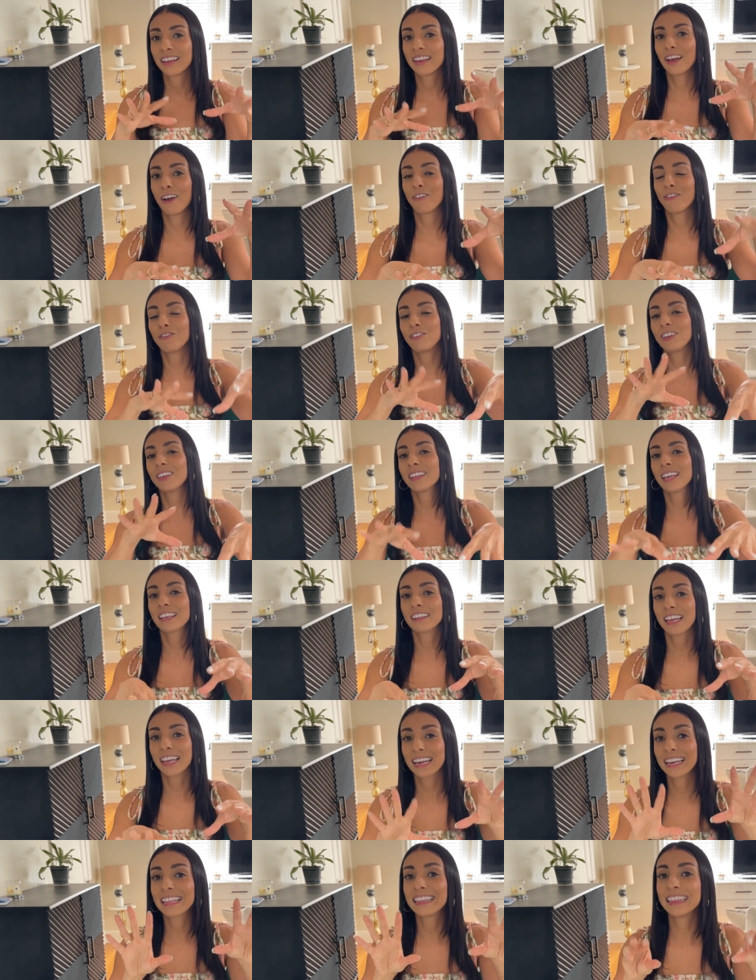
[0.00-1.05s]
I feel like they
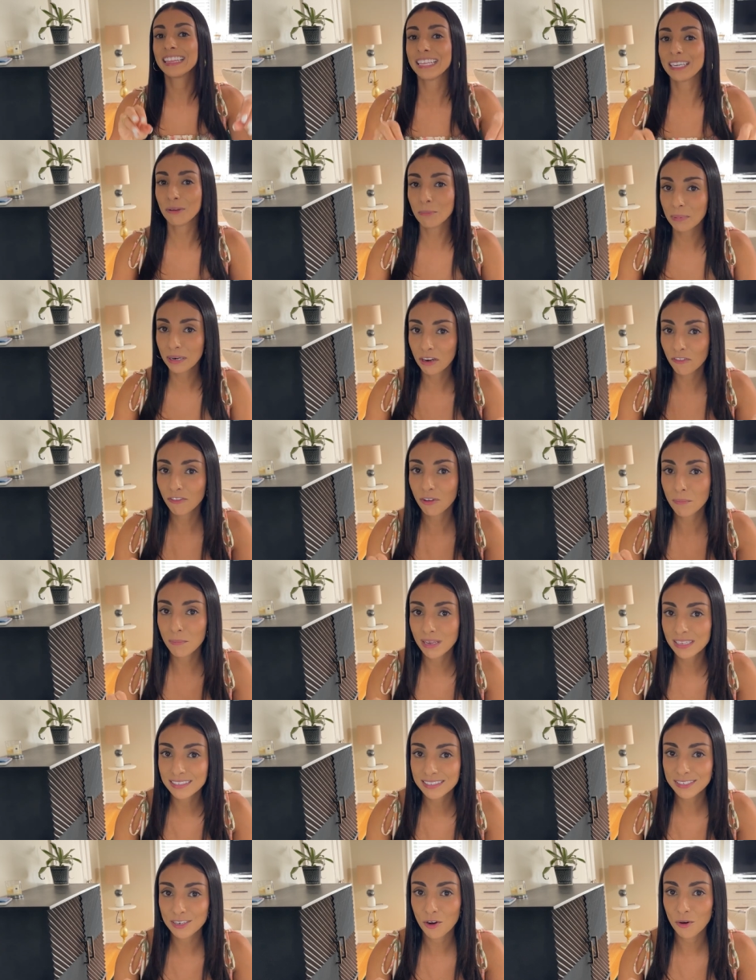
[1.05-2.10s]
had a little bit of a
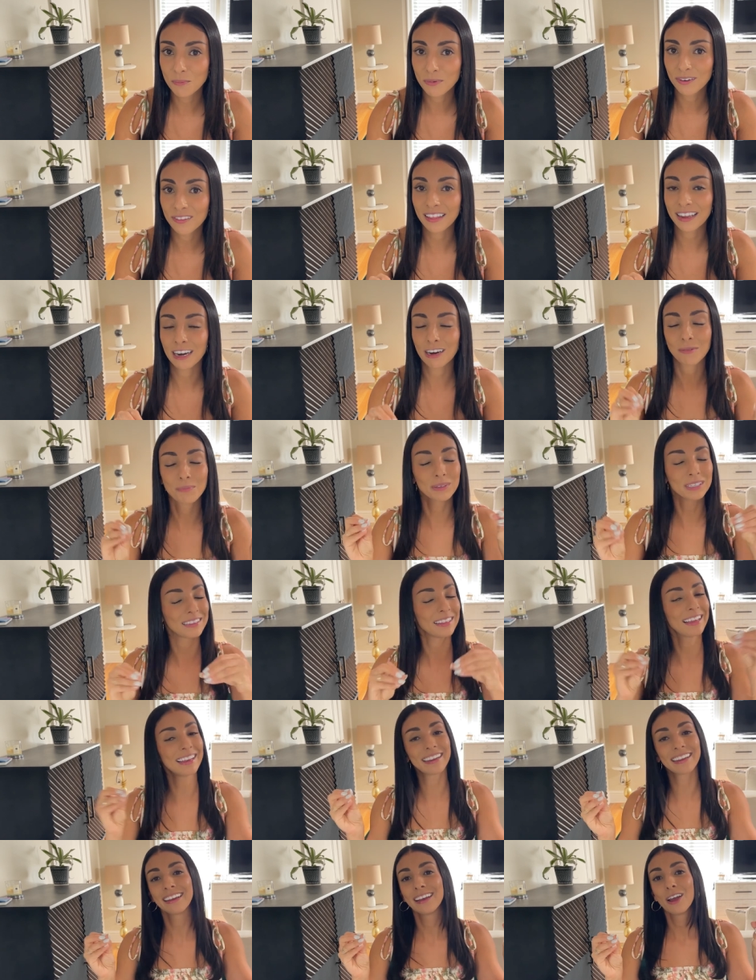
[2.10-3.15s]
misnomer there, but
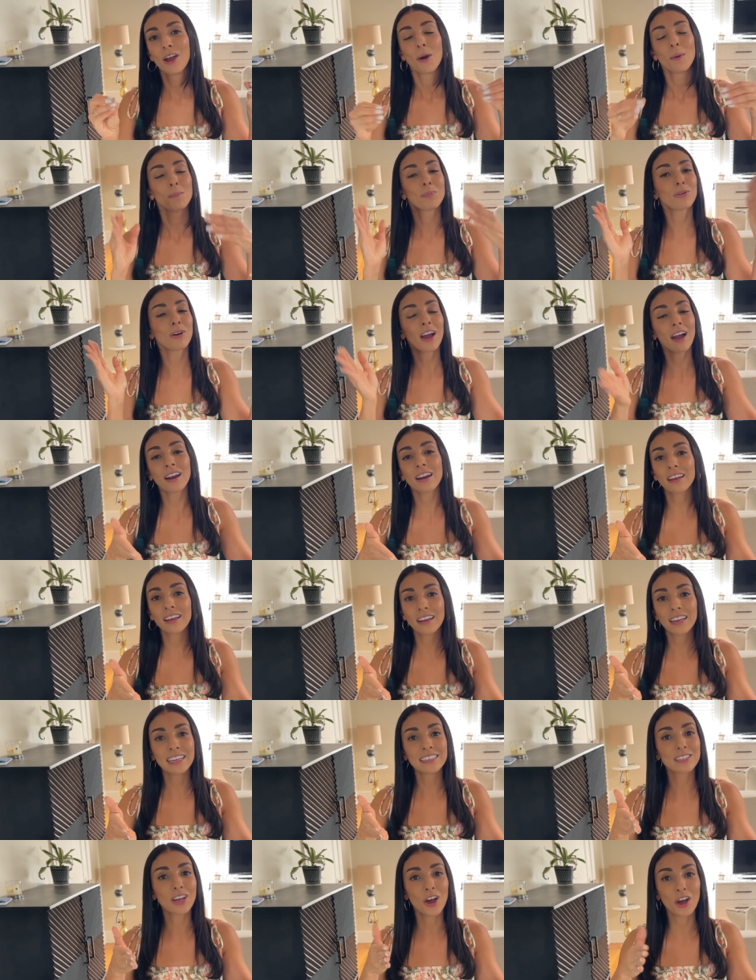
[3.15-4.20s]
like Prada
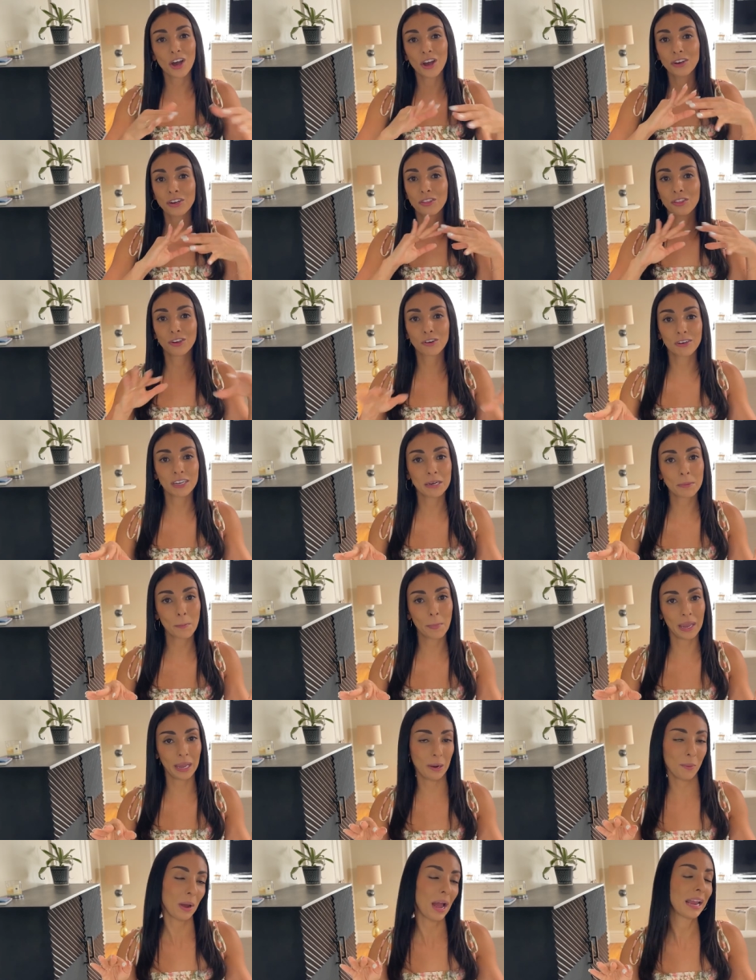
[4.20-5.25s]
is on the green
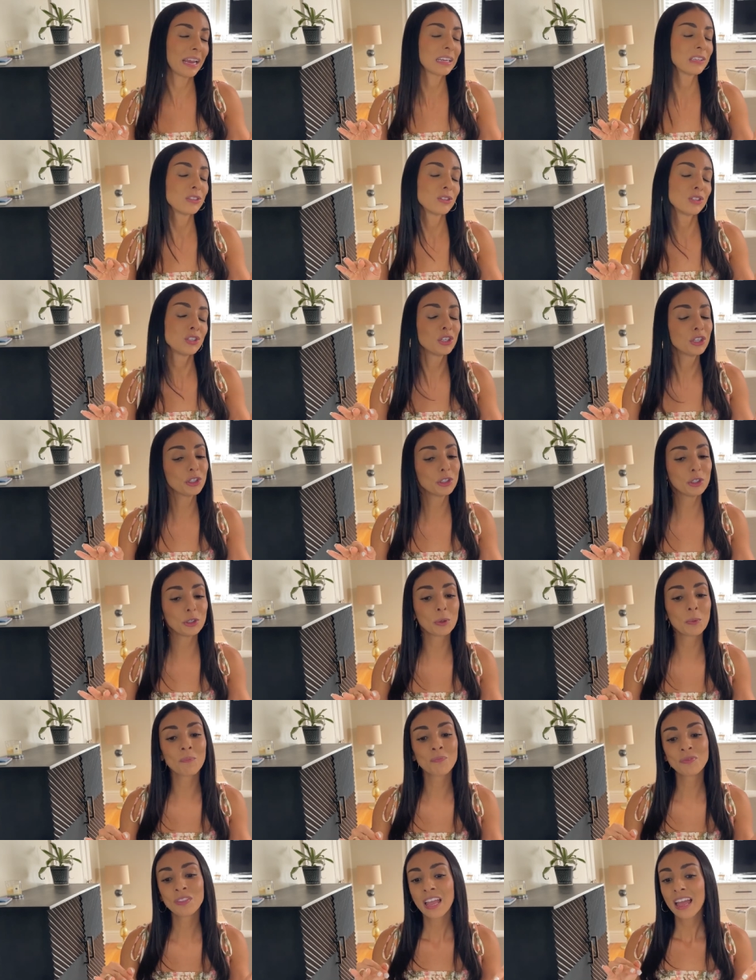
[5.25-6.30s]
bandwagon too.
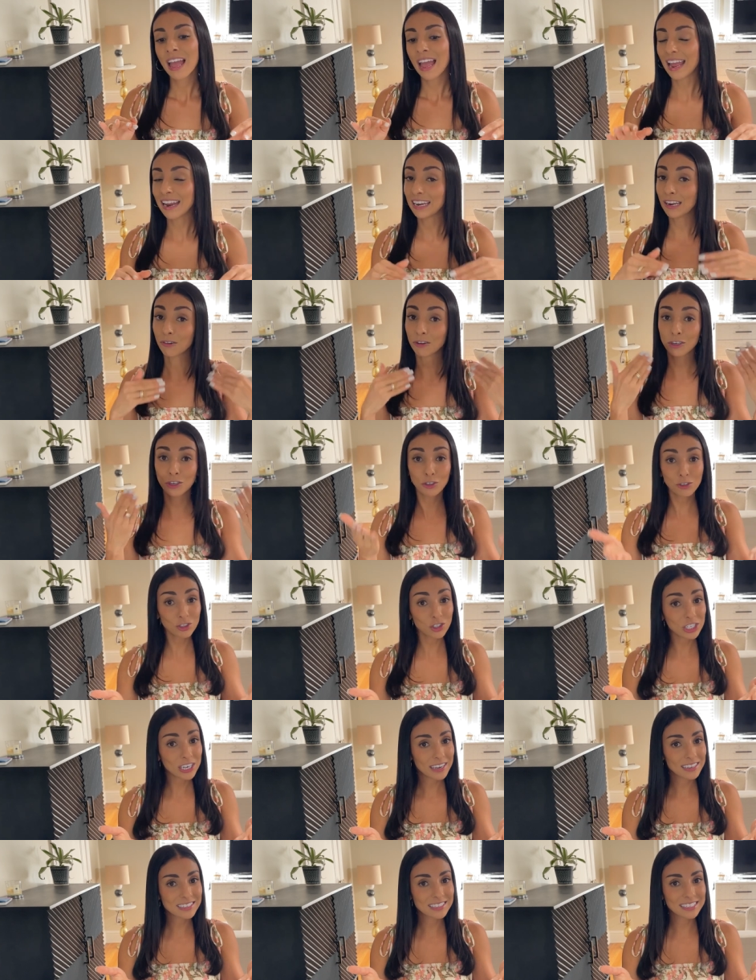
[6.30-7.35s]
And now Gucci
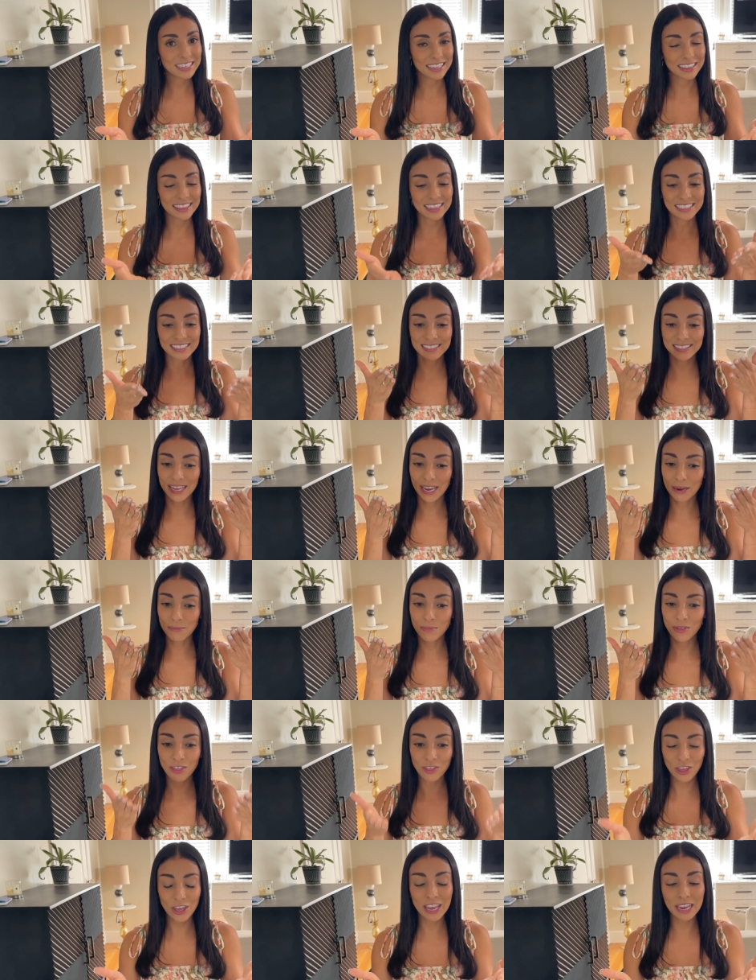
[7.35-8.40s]
has done the same
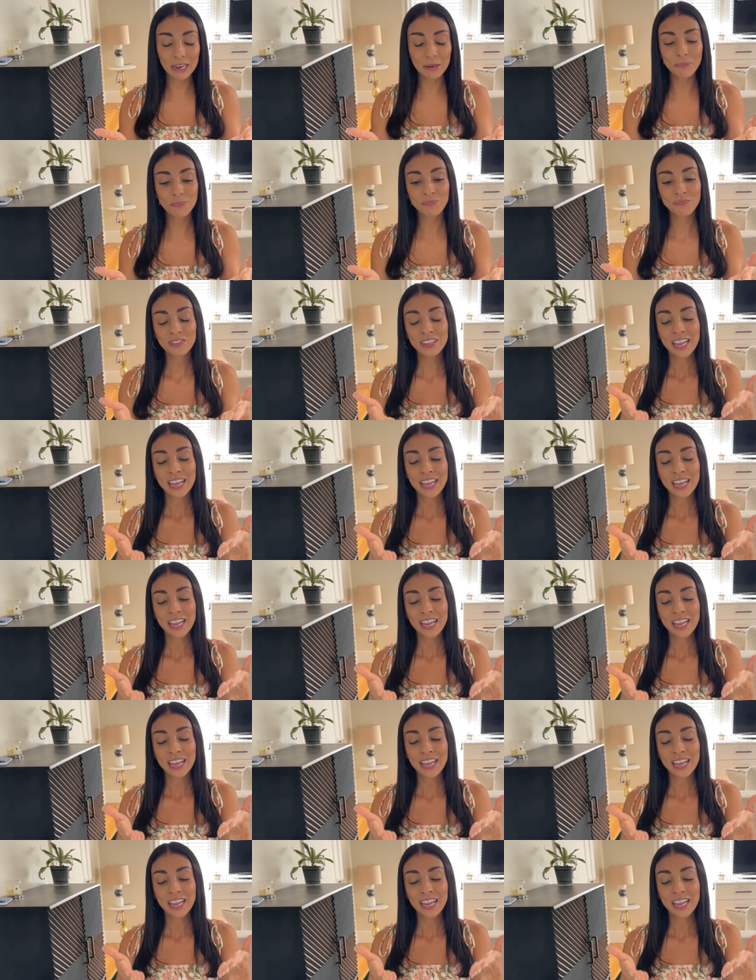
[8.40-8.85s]
thing.